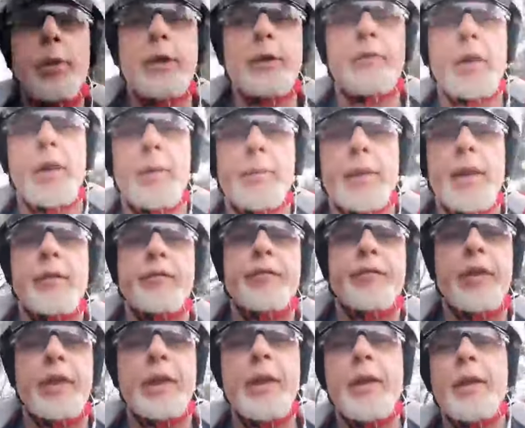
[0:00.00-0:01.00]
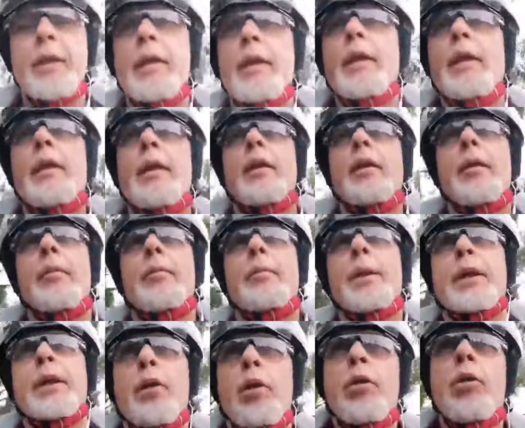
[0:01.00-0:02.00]
we develop that fear?
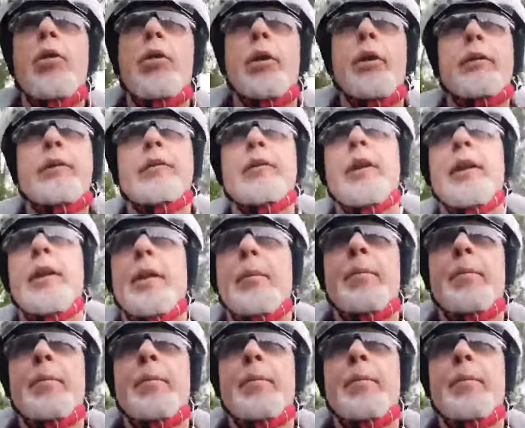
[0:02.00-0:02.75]
Because